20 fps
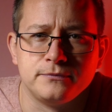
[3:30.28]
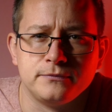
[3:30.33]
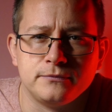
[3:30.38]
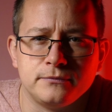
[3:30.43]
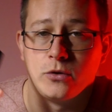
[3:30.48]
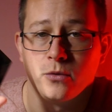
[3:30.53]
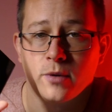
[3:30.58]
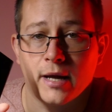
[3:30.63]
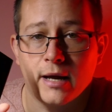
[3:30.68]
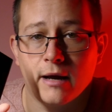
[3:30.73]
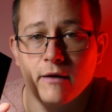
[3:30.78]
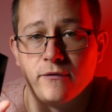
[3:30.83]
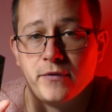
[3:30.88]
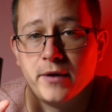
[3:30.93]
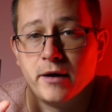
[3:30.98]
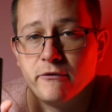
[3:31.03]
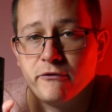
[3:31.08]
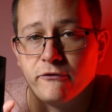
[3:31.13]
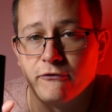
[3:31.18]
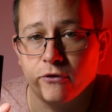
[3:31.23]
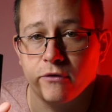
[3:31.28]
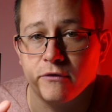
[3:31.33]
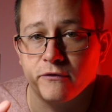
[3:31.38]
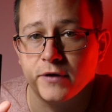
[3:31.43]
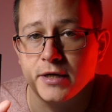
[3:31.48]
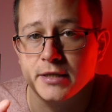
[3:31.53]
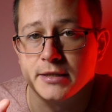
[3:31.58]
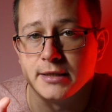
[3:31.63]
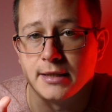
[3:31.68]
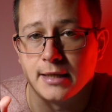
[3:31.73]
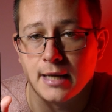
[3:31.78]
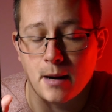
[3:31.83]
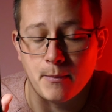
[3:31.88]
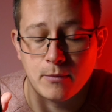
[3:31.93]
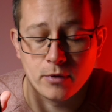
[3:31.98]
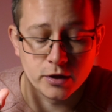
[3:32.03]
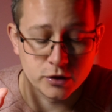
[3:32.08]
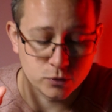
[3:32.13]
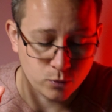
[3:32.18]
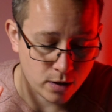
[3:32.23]
We do have that front-facing
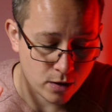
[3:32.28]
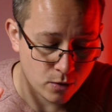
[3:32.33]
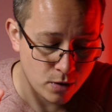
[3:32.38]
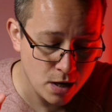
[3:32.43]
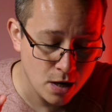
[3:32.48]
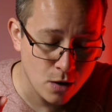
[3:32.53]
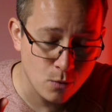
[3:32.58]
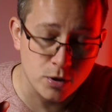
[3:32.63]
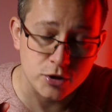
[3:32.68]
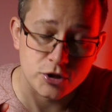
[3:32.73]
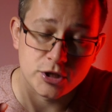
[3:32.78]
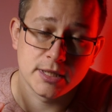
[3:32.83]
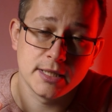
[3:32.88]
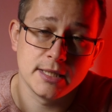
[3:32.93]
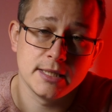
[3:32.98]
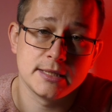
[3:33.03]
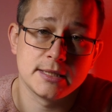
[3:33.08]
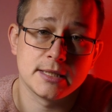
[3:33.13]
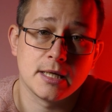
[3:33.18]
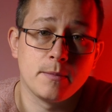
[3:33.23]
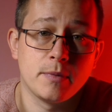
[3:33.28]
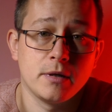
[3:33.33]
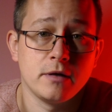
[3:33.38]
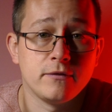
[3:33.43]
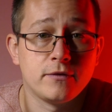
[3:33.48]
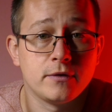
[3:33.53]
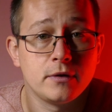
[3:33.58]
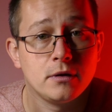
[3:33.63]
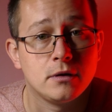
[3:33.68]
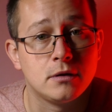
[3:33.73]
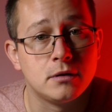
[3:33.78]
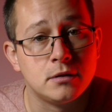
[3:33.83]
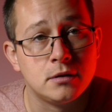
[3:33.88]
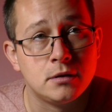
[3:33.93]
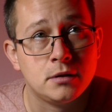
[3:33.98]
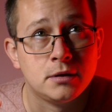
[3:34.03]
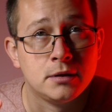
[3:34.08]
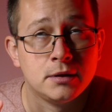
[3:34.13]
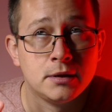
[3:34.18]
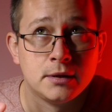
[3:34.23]
camera as well, which is a bit of a
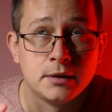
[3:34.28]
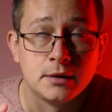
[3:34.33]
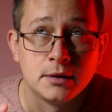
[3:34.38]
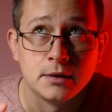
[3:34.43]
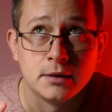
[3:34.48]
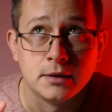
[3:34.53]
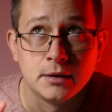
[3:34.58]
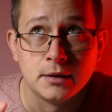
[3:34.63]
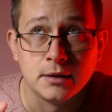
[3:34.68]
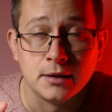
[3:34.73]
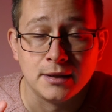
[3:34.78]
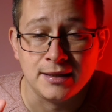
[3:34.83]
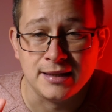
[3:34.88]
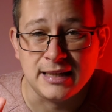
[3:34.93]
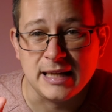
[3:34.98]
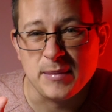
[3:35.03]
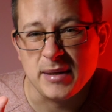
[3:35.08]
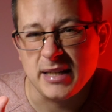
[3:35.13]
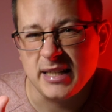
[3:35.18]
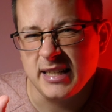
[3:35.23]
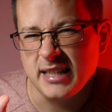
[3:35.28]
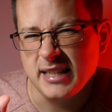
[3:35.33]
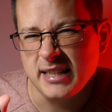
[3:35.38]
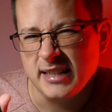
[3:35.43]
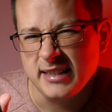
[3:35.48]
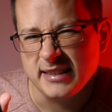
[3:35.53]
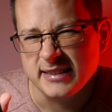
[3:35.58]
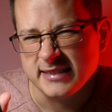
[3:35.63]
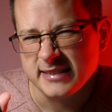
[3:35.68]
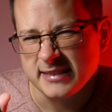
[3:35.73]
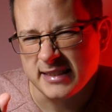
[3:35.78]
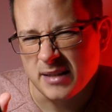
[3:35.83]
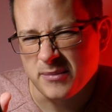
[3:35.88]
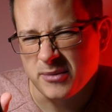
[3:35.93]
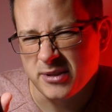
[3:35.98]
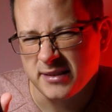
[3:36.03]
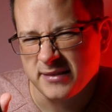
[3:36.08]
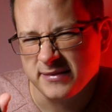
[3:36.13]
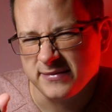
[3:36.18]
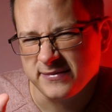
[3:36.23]
gimmicky
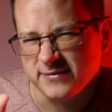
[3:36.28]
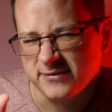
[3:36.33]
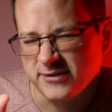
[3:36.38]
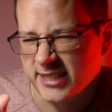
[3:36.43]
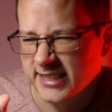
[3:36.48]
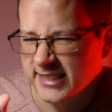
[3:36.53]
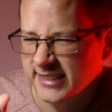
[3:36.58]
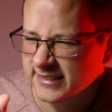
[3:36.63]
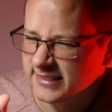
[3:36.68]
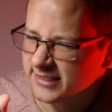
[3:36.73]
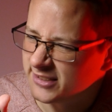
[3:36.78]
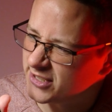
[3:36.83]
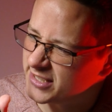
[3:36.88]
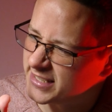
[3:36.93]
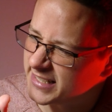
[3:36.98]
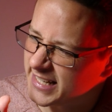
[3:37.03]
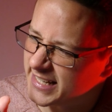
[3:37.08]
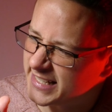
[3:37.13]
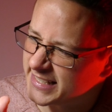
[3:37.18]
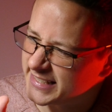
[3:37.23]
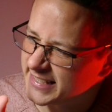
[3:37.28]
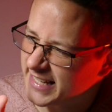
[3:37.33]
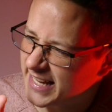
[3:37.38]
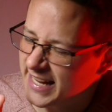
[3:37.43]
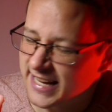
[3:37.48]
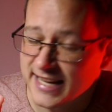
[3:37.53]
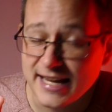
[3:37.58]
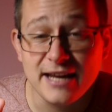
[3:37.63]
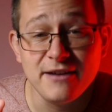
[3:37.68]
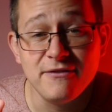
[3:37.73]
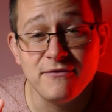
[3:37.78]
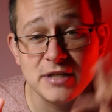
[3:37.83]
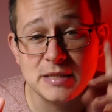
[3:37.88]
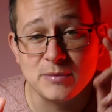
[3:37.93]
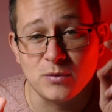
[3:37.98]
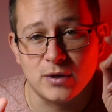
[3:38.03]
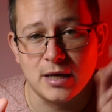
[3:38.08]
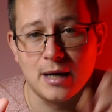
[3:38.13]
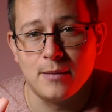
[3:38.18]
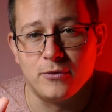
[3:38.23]
camera, really, because it's a
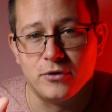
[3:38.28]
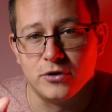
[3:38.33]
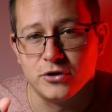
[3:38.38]
invisible camera